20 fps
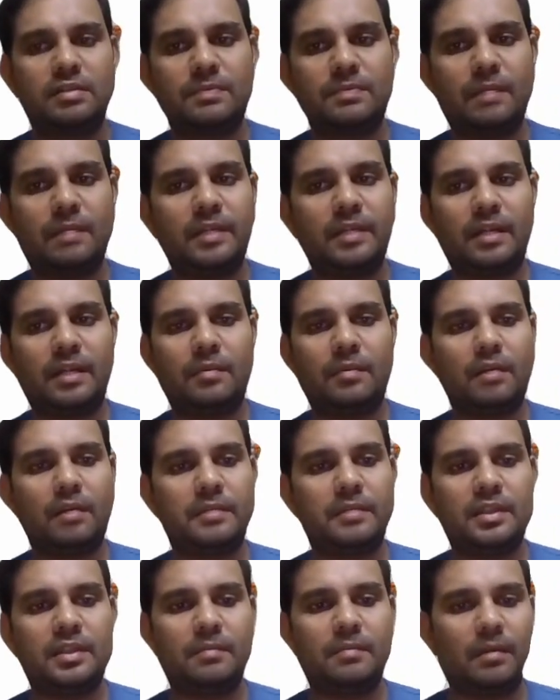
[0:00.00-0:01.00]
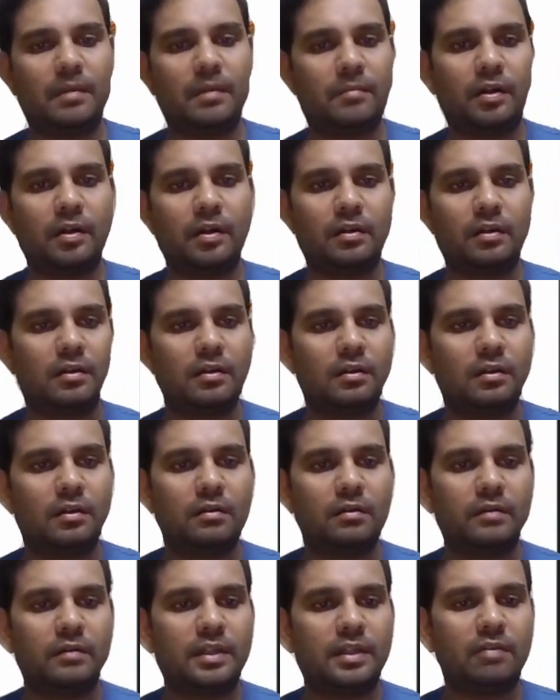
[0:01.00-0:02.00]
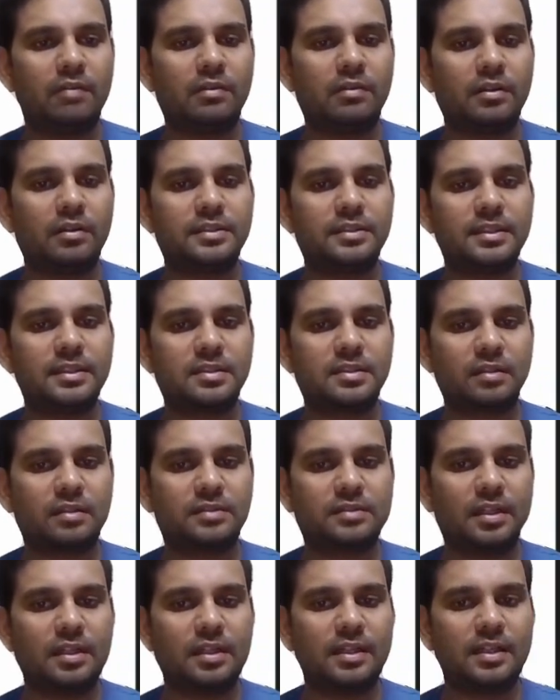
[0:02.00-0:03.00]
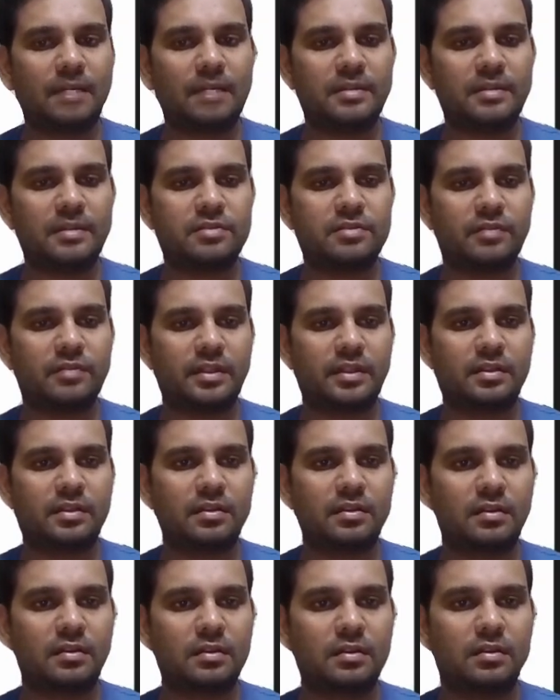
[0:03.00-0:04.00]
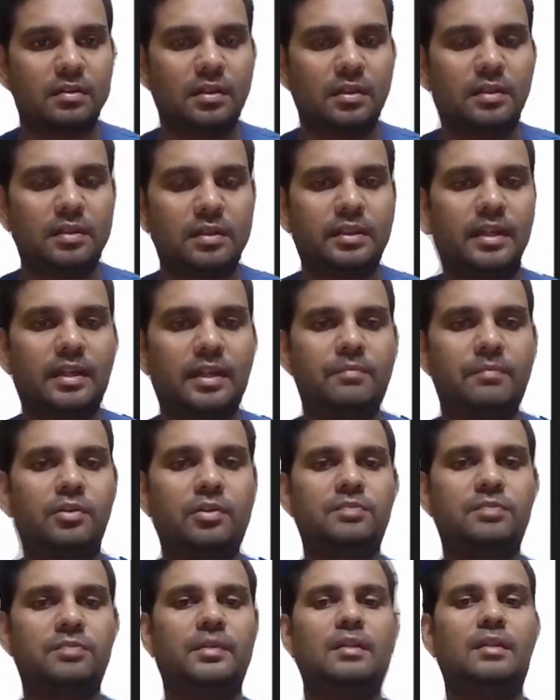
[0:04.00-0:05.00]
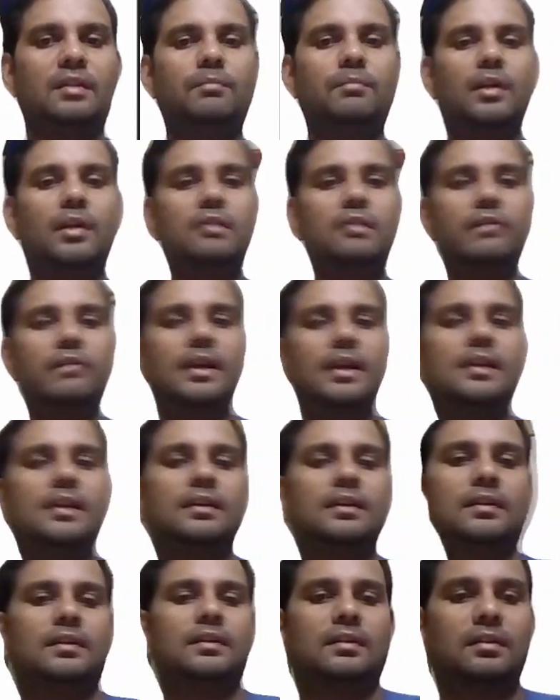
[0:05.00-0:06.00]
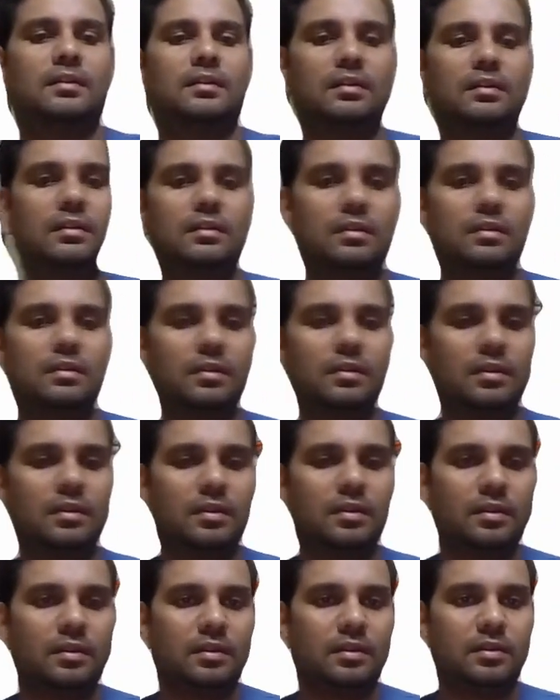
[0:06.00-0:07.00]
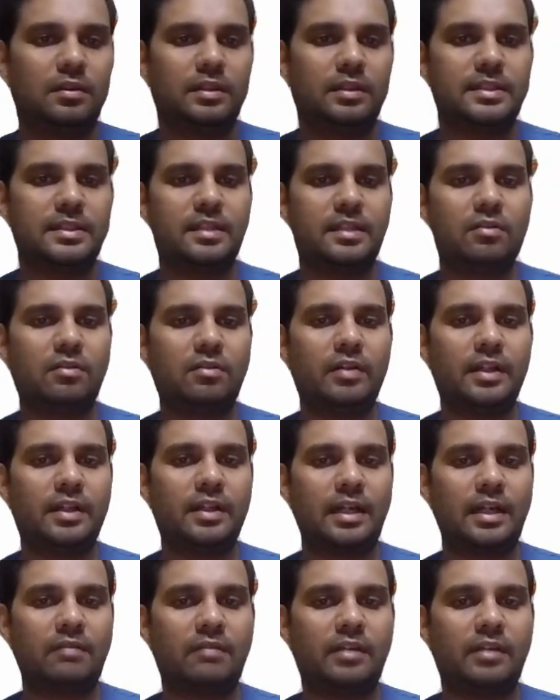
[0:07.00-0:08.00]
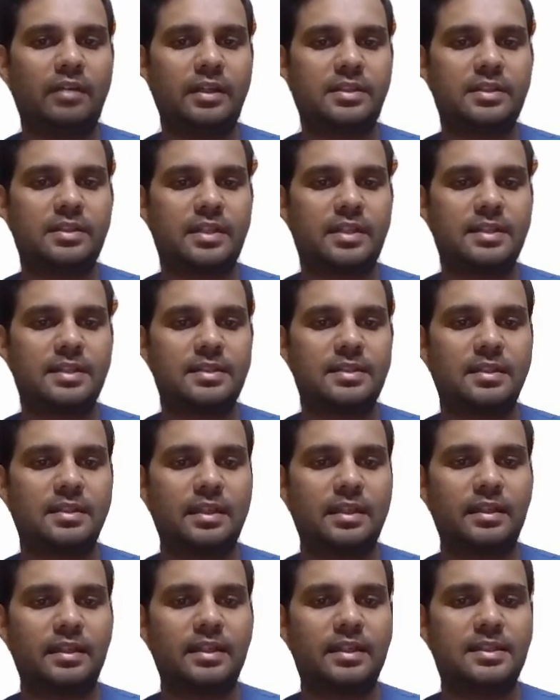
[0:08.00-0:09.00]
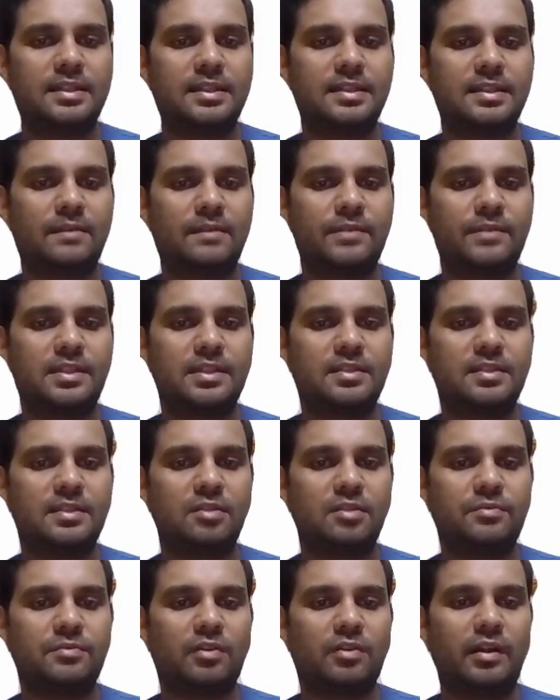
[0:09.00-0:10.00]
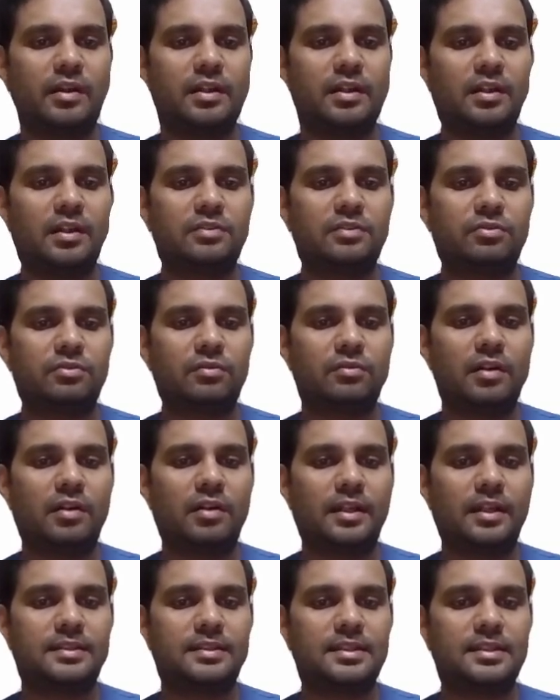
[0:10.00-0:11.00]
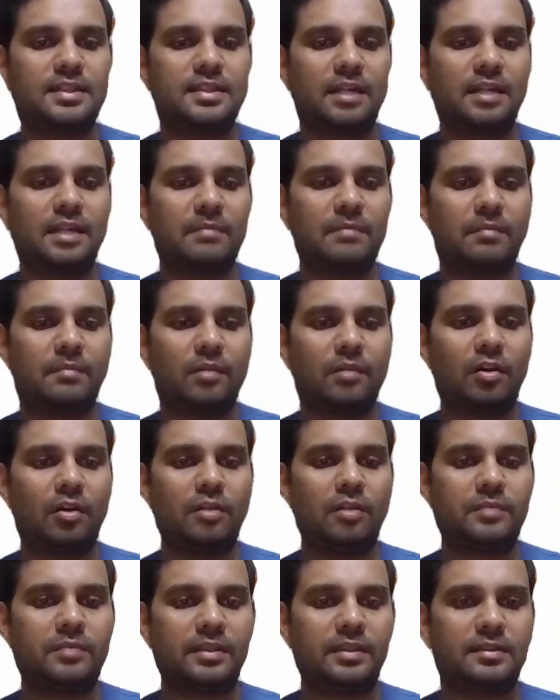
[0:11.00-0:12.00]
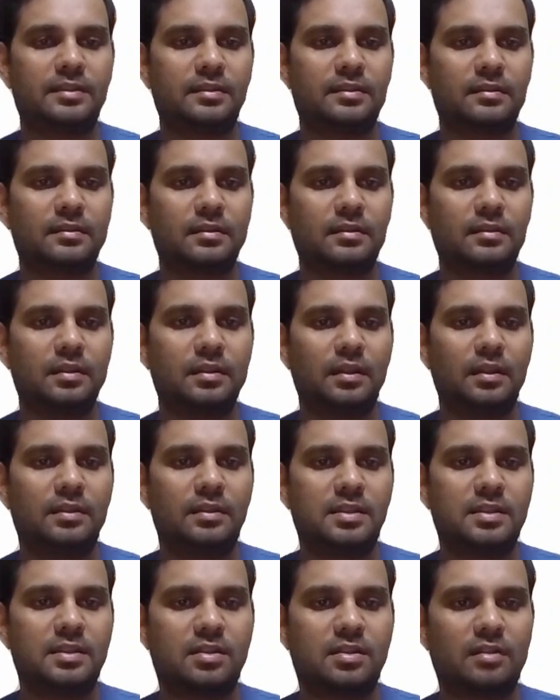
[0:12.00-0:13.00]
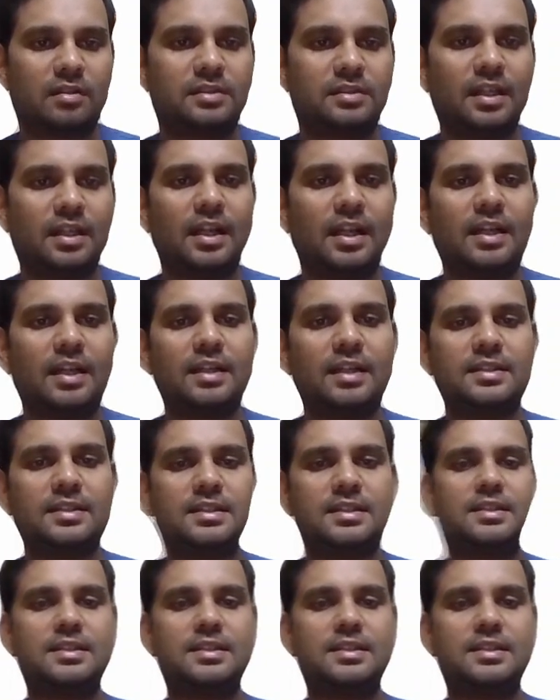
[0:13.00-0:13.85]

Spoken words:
may be developed in the member without causing structural damage to it. The reinforcement of butt weld is ignored in calculating stress, increases efficiency of joint, should not exceed 3 mm. All of these. The structural analysis